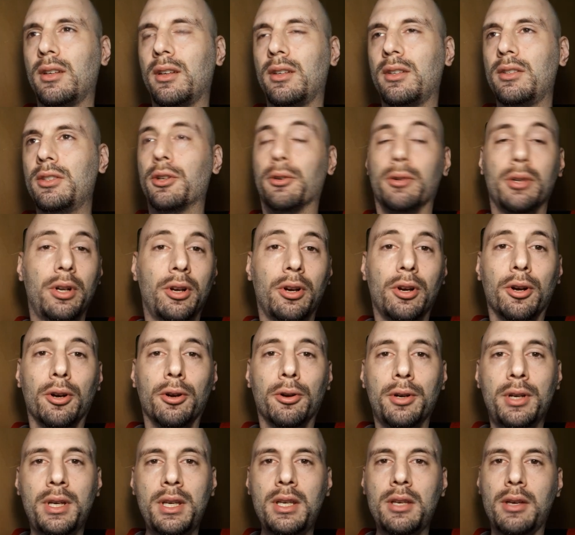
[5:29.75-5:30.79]
you're in a
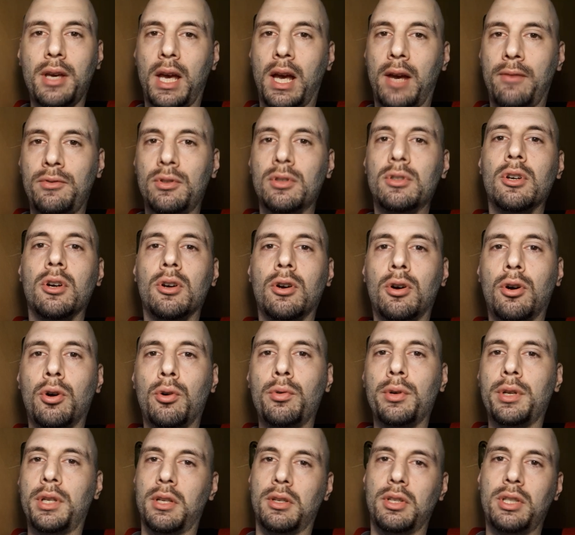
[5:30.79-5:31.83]
hurry, you have to
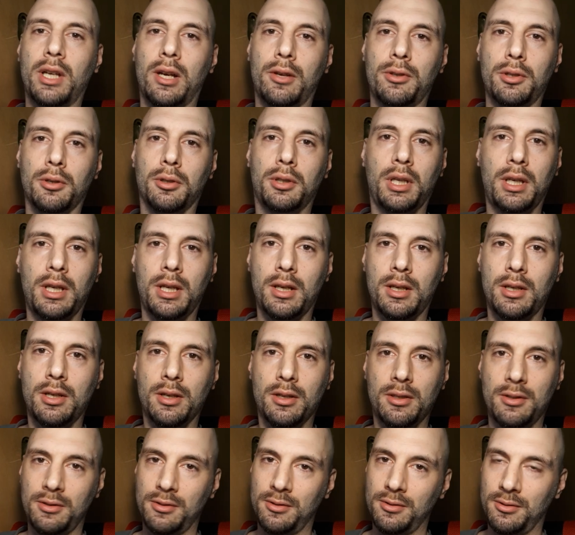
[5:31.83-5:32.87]
go, and you tell your kid,
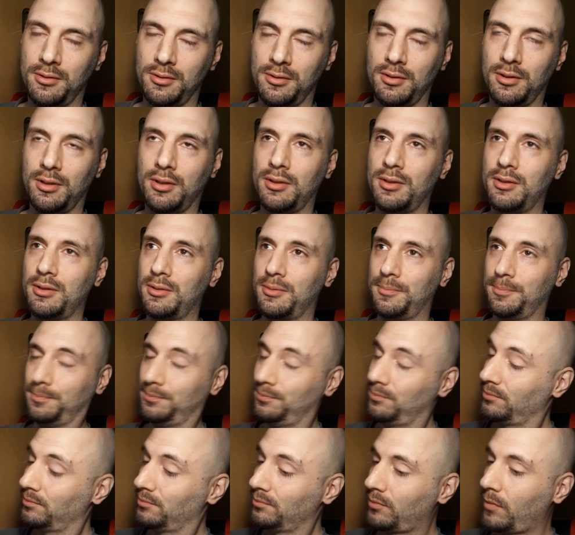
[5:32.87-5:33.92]

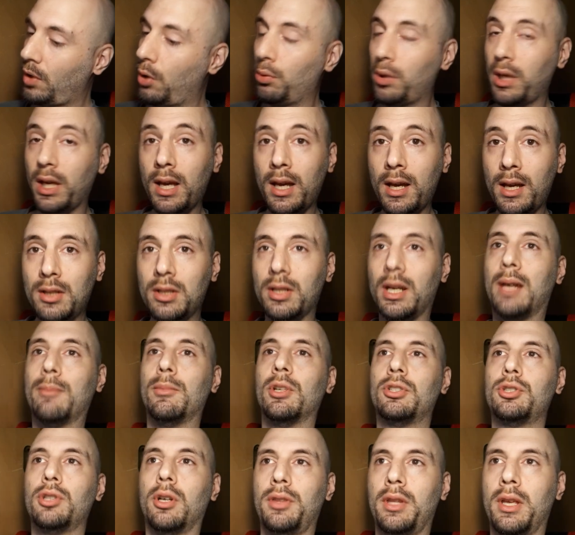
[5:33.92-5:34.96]
okay, time to
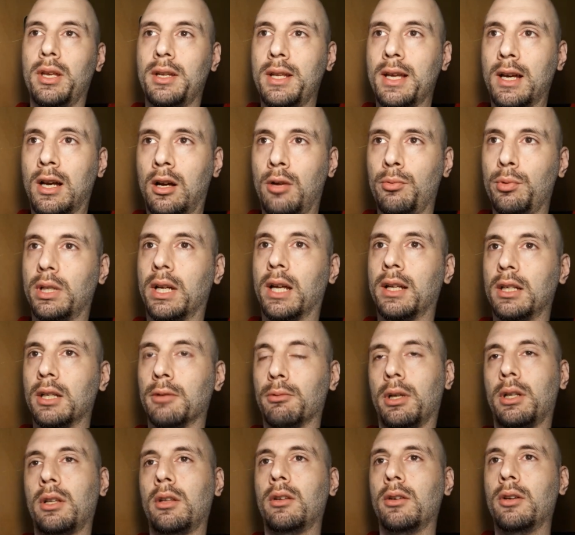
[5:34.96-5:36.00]
shut that down, we gotta get
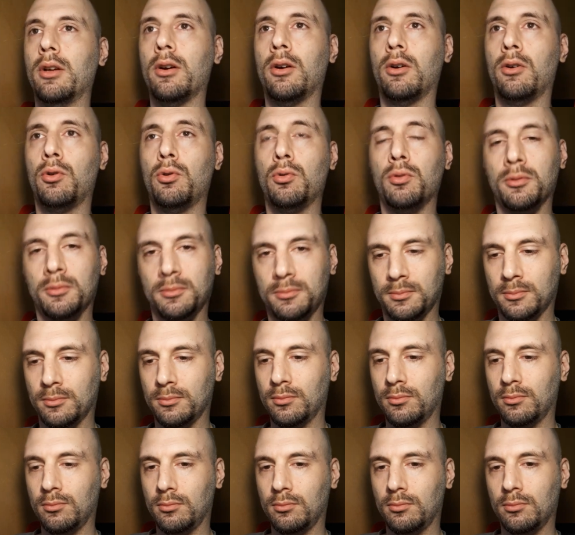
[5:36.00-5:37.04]
ready to go.
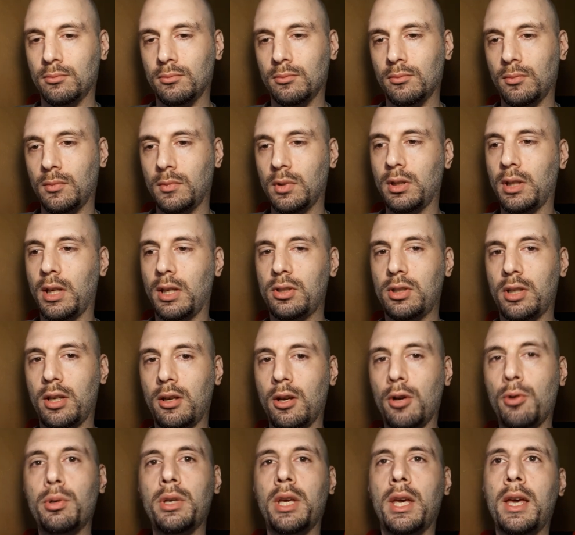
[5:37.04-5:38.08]
And they say,
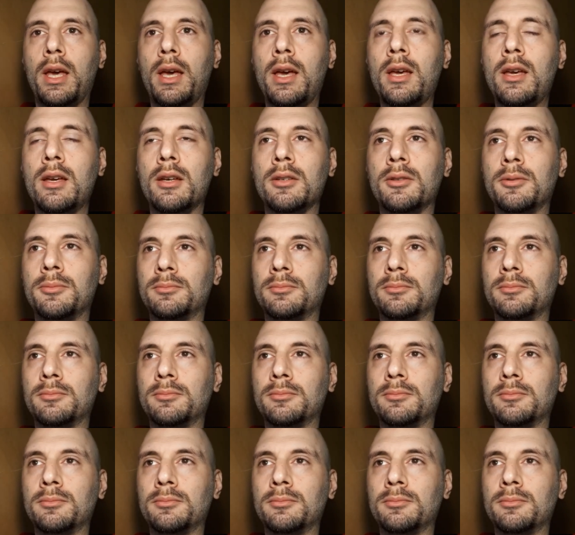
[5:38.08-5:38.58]
okay.